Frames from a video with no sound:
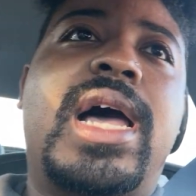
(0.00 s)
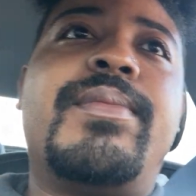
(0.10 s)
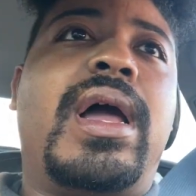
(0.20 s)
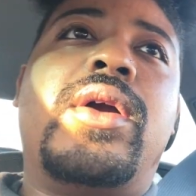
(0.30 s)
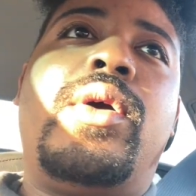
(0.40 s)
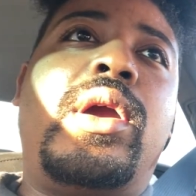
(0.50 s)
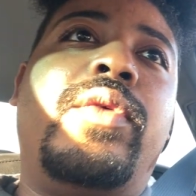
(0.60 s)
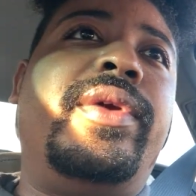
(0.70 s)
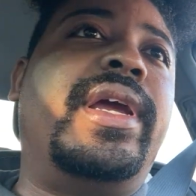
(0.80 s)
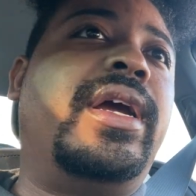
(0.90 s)
I'm not going
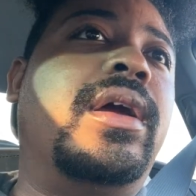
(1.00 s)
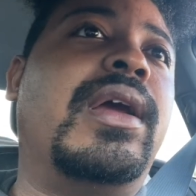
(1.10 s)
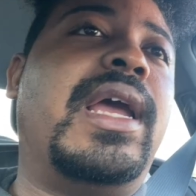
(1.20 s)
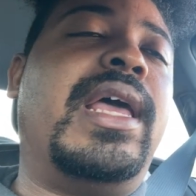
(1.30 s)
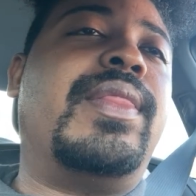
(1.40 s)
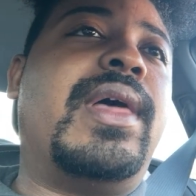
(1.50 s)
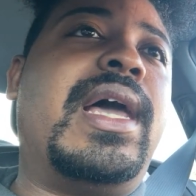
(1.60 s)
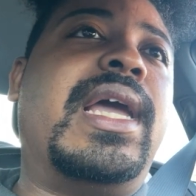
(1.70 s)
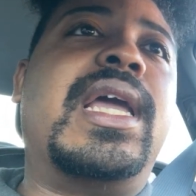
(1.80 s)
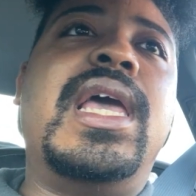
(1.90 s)
over here and
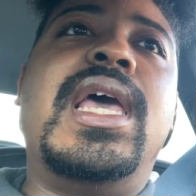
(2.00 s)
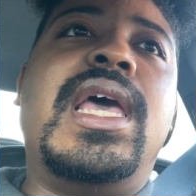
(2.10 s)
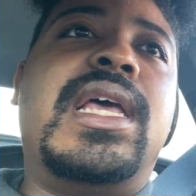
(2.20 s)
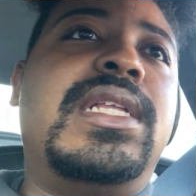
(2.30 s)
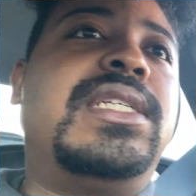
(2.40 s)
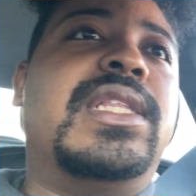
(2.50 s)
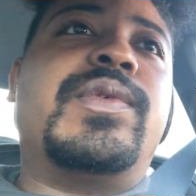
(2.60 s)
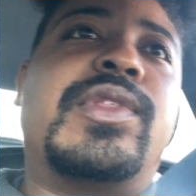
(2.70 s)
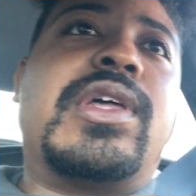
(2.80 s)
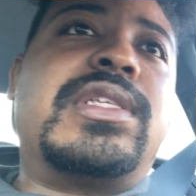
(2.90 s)
like dealing
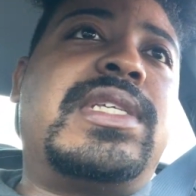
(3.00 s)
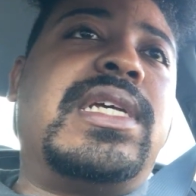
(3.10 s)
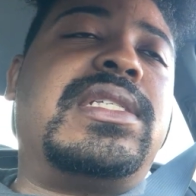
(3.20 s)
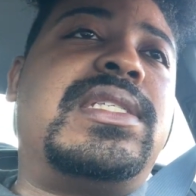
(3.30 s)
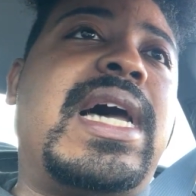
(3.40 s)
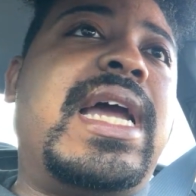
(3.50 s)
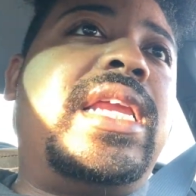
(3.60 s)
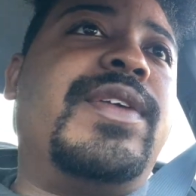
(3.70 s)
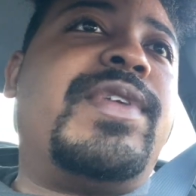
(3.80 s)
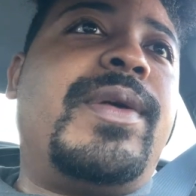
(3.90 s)
with all this
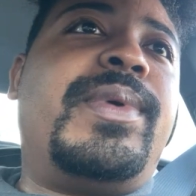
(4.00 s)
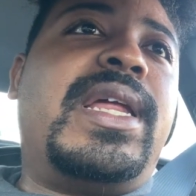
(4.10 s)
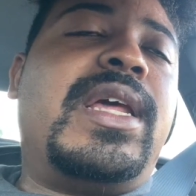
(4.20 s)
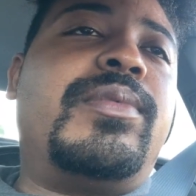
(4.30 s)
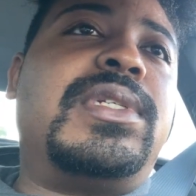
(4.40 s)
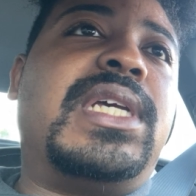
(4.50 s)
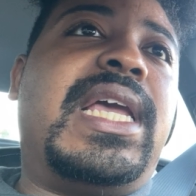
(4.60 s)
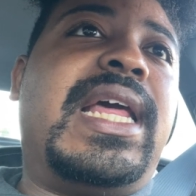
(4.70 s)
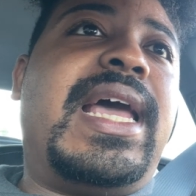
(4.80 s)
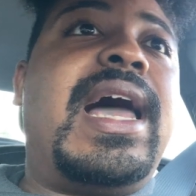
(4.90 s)
anxiety of not being able to
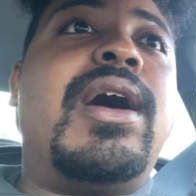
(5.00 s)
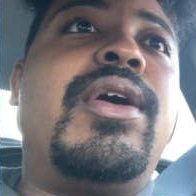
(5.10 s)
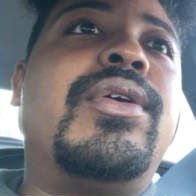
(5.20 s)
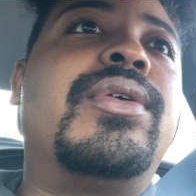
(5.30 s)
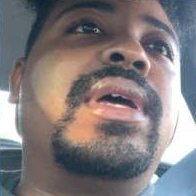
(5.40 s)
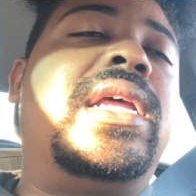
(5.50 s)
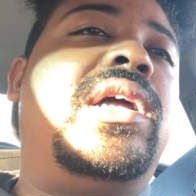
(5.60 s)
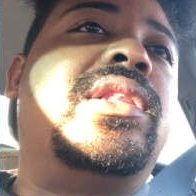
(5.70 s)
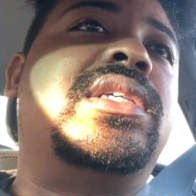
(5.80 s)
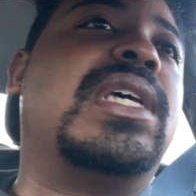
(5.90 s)
get out and
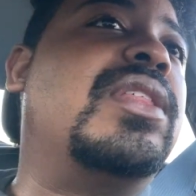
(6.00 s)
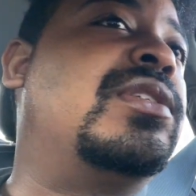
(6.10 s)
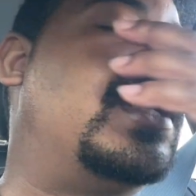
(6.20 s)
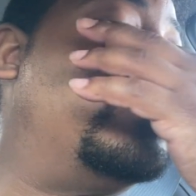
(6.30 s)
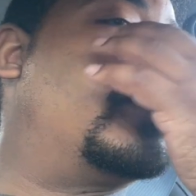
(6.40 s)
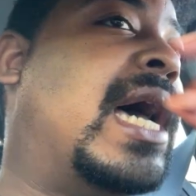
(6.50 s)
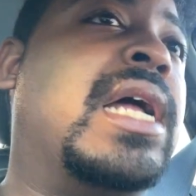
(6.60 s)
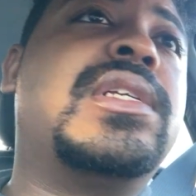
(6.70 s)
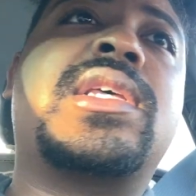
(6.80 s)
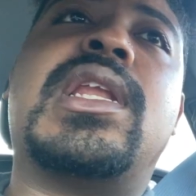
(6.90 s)
all this other stuff. So I
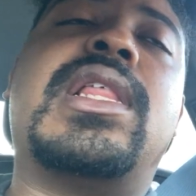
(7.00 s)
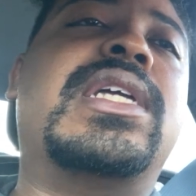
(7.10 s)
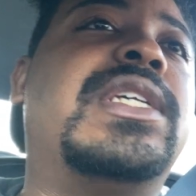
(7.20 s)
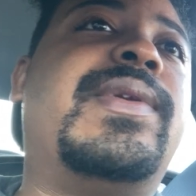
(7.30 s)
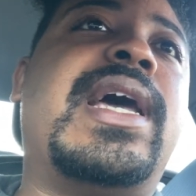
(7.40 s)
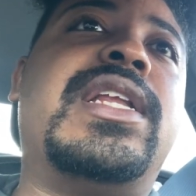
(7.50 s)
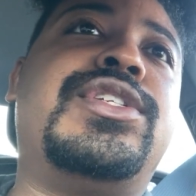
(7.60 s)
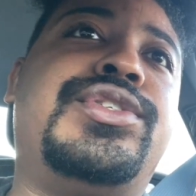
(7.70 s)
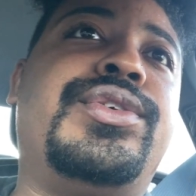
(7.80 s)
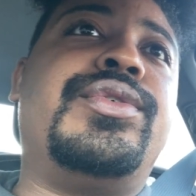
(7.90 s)
just kind of like did what I had to
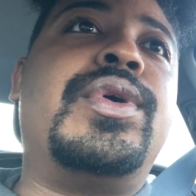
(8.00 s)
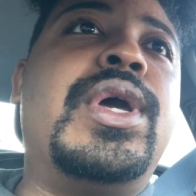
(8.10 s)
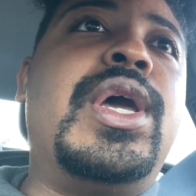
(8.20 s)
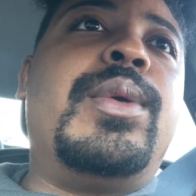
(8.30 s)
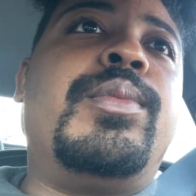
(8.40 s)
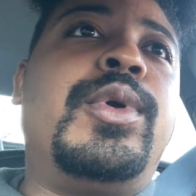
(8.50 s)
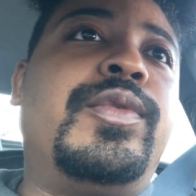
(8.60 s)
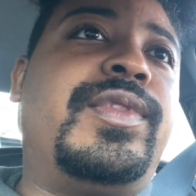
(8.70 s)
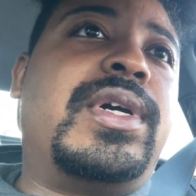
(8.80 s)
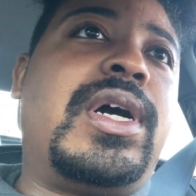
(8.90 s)
do,
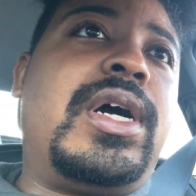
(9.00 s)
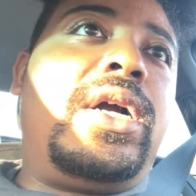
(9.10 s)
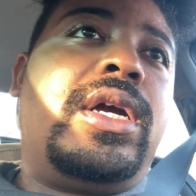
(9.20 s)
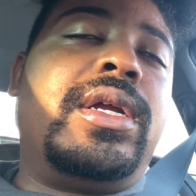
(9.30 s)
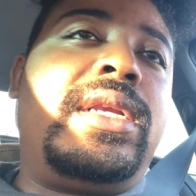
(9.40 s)
moved the car.